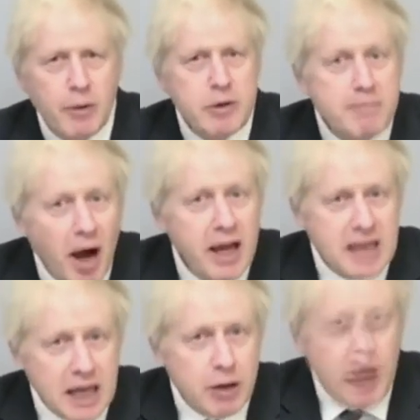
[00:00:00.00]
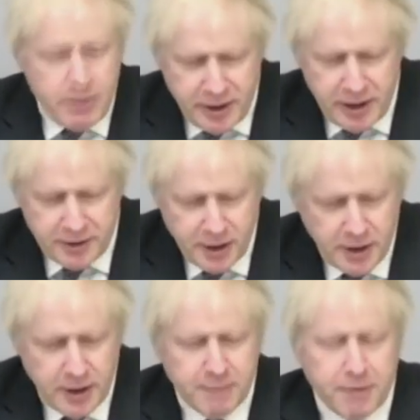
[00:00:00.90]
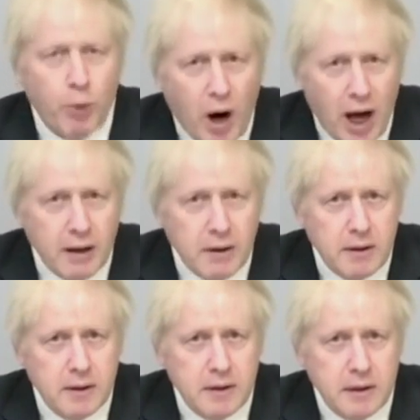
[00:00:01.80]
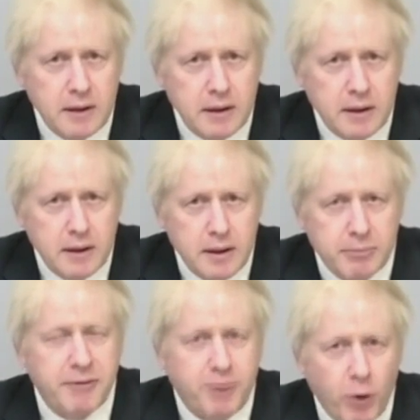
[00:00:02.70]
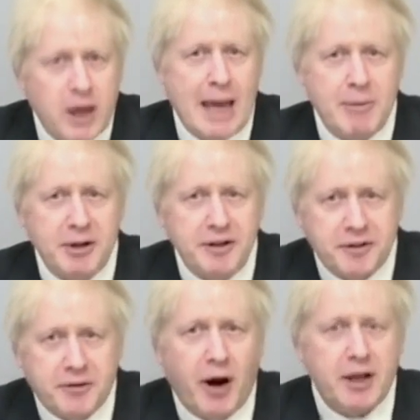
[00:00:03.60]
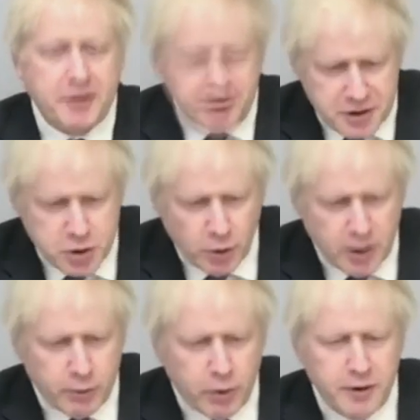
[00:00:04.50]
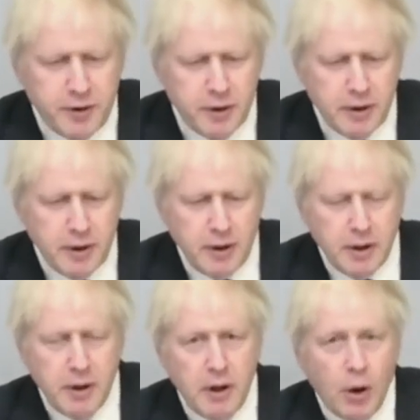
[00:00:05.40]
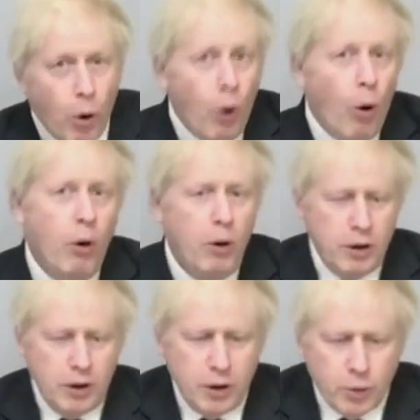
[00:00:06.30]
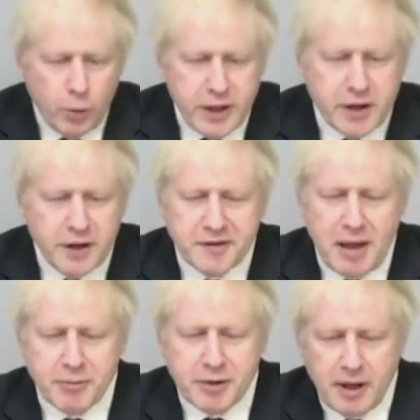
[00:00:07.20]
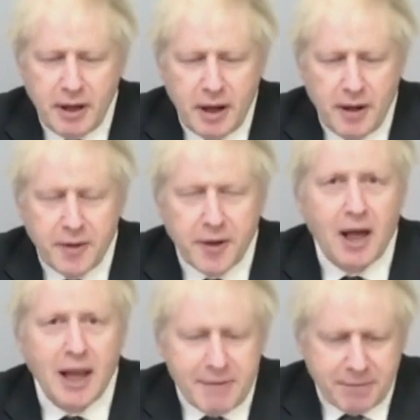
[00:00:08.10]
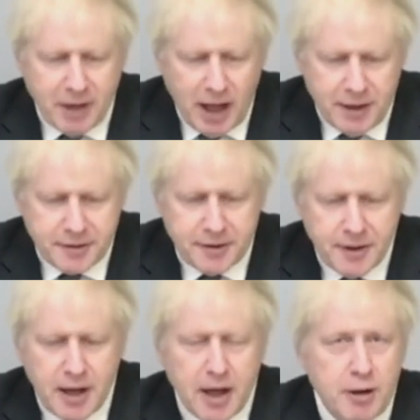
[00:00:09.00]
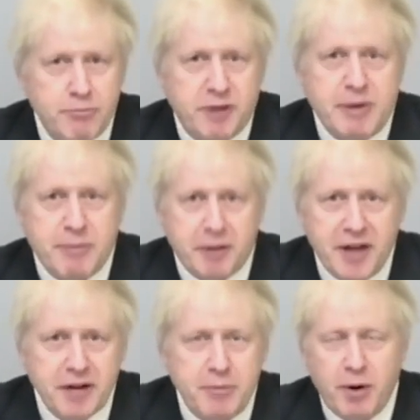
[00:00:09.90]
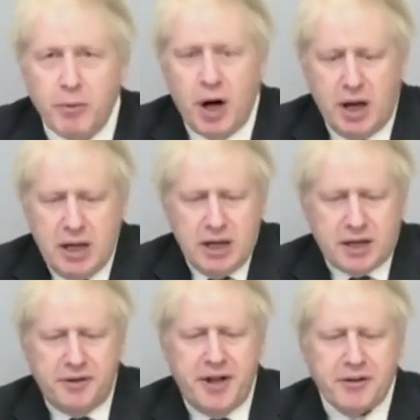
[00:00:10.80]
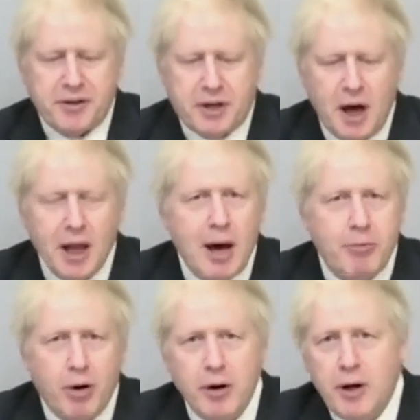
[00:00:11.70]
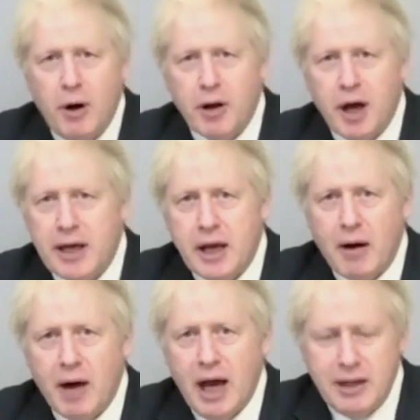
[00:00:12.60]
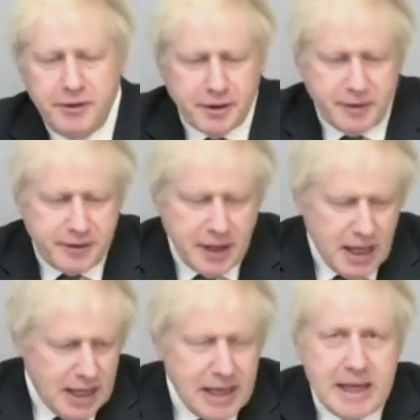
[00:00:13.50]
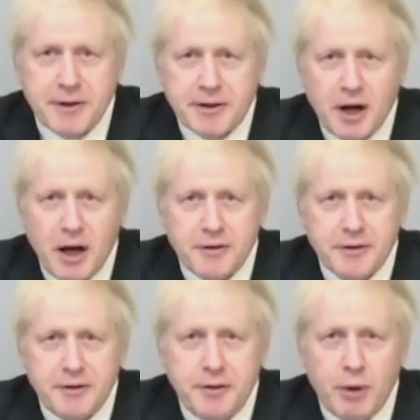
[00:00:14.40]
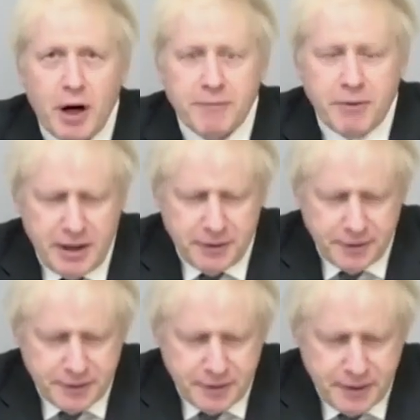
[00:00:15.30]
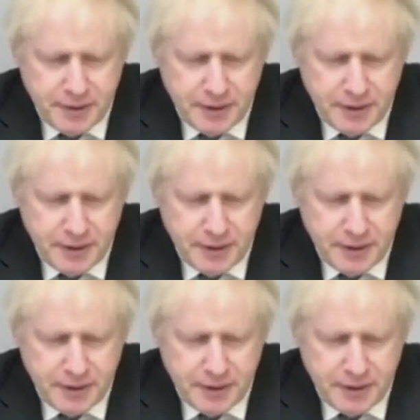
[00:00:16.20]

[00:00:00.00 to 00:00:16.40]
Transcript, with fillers: And we might get away with it for a while before calamity strikes, as it surely would. Or we could accept that our lifelines must be protected, but we're content to curl up on our, in our island and leave the task to our friends.